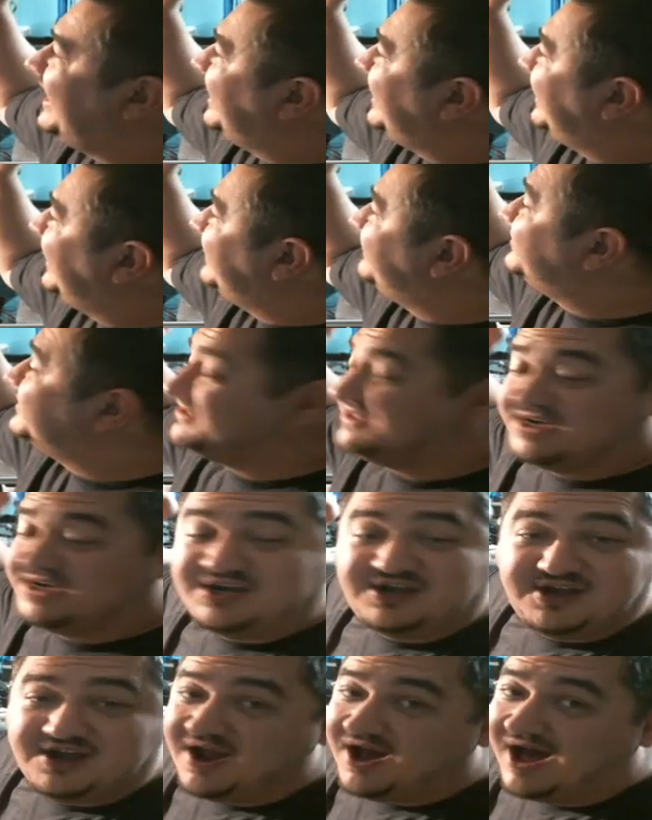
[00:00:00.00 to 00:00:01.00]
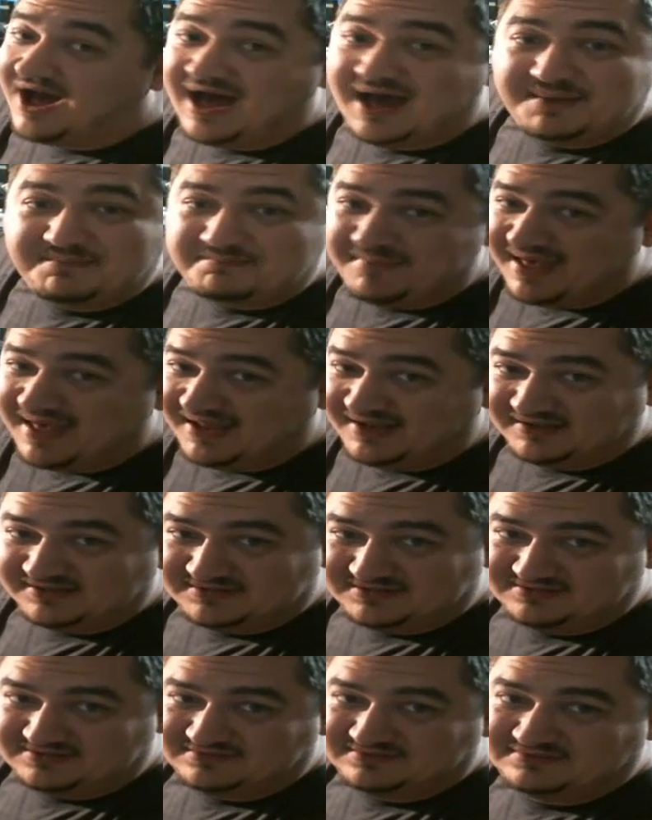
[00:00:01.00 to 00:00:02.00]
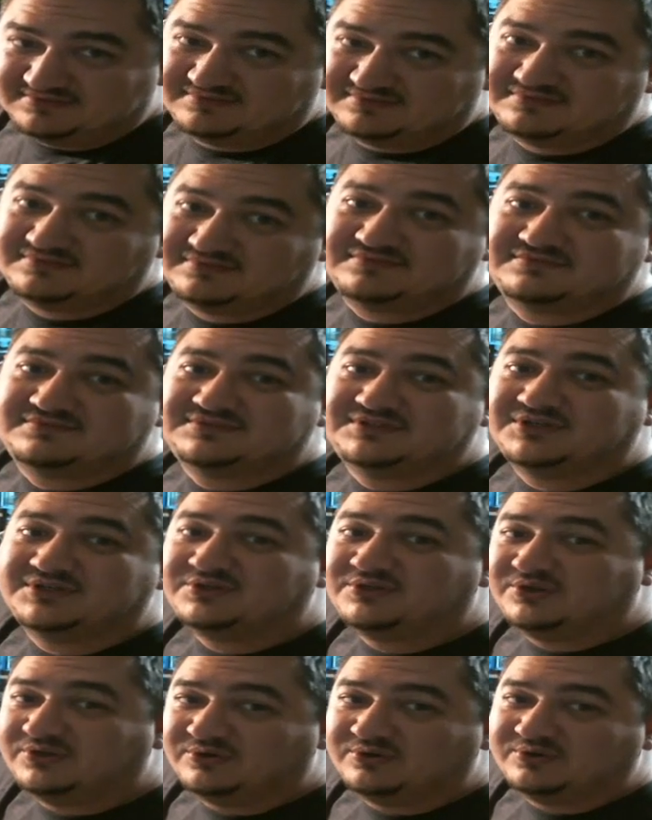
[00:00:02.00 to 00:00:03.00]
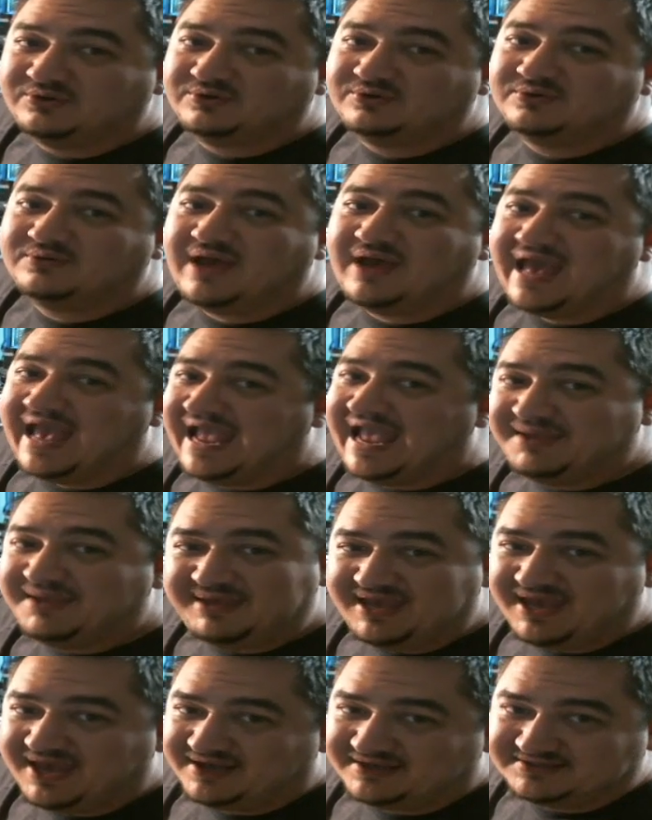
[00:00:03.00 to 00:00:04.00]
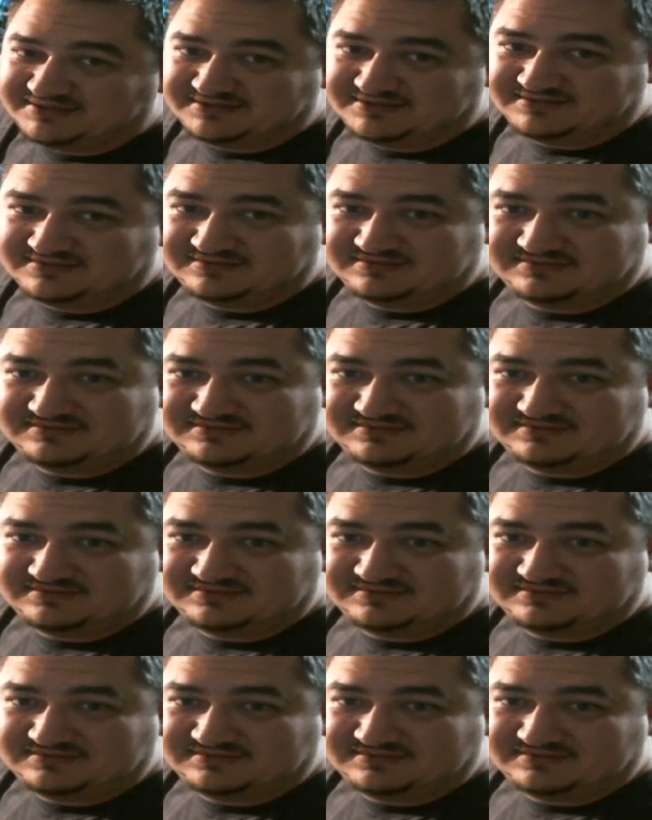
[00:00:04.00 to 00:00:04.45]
It was not meant to do ABS.